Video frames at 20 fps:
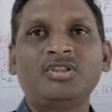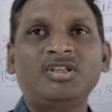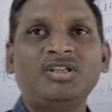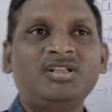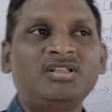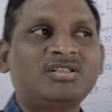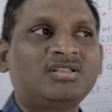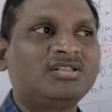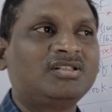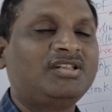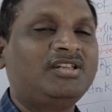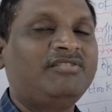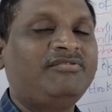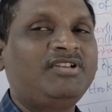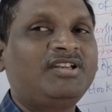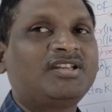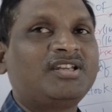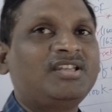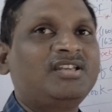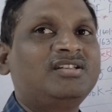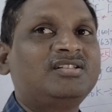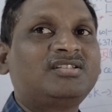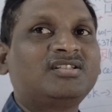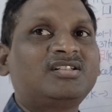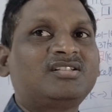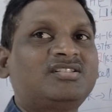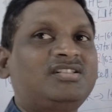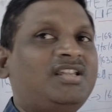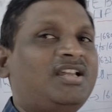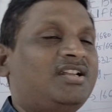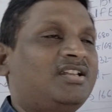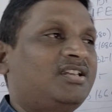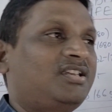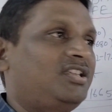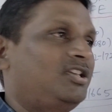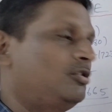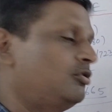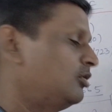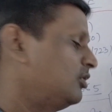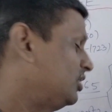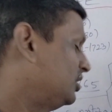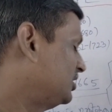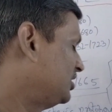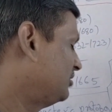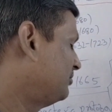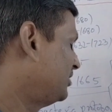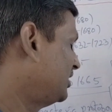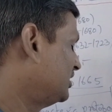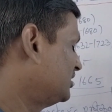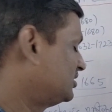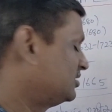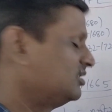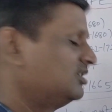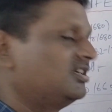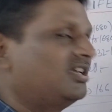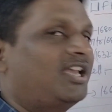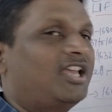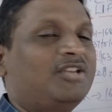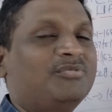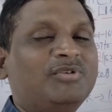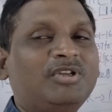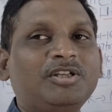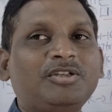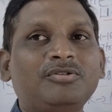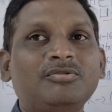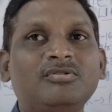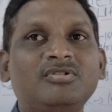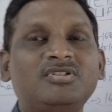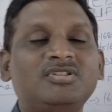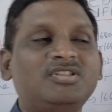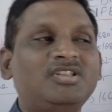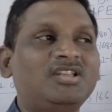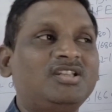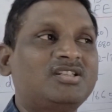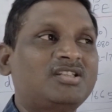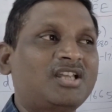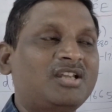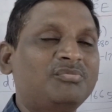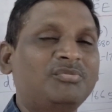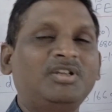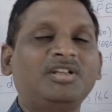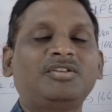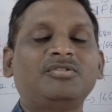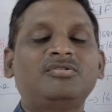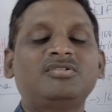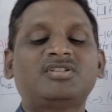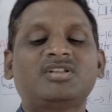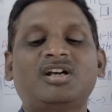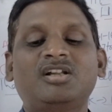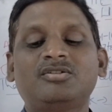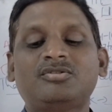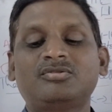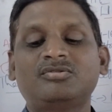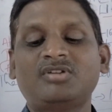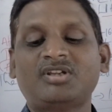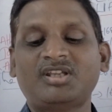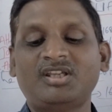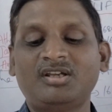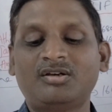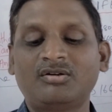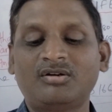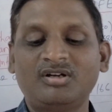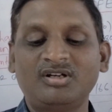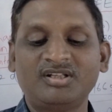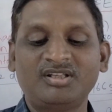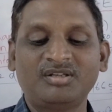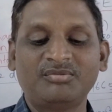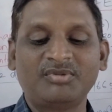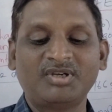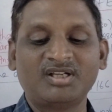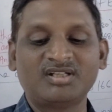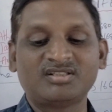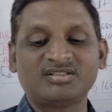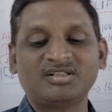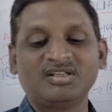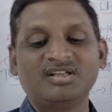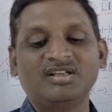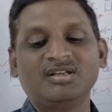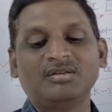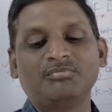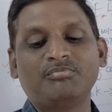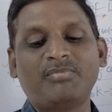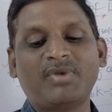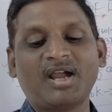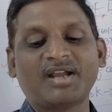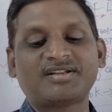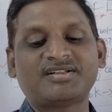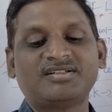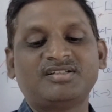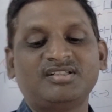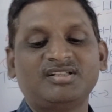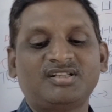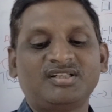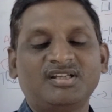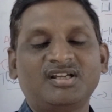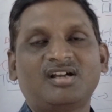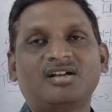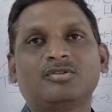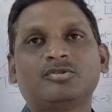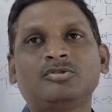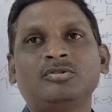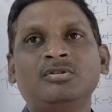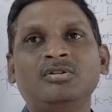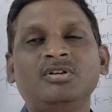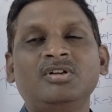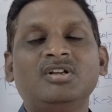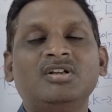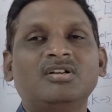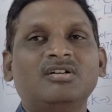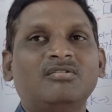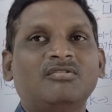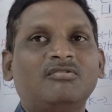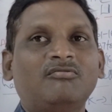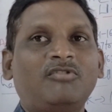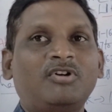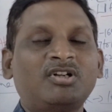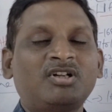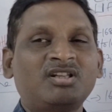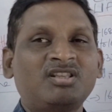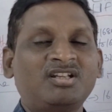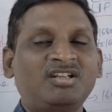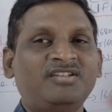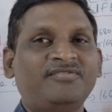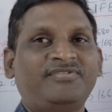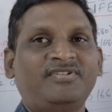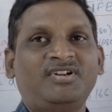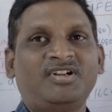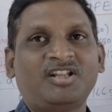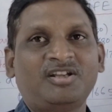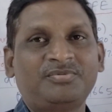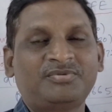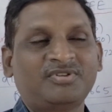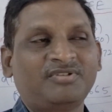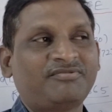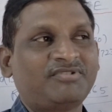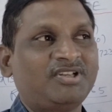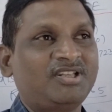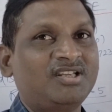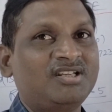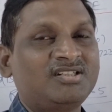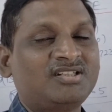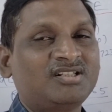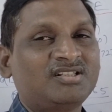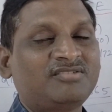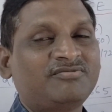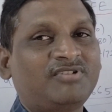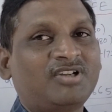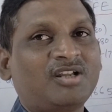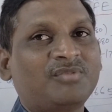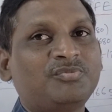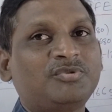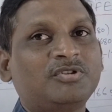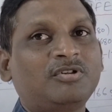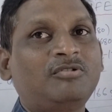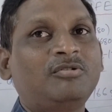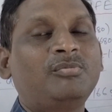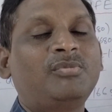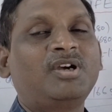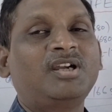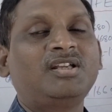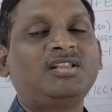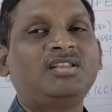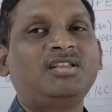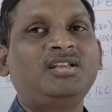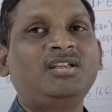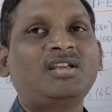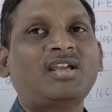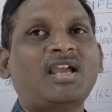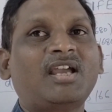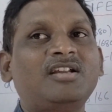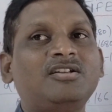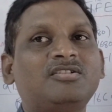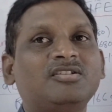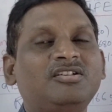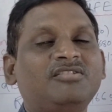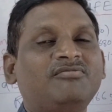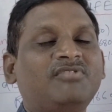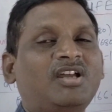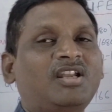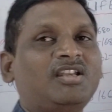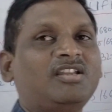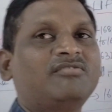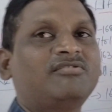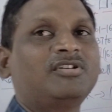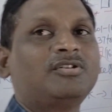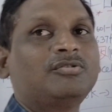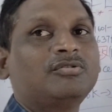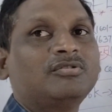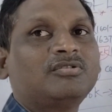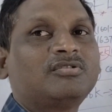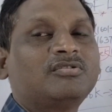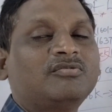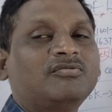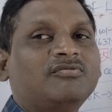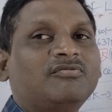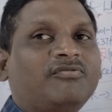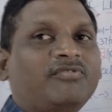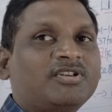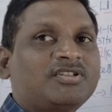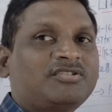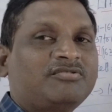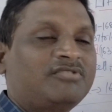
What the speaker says: So these living creatures, later he called them as animalcules. These animalcules also he called them as bacteria. So what are the different types of creatures were observed by the Anthony van Leeuwenhoek?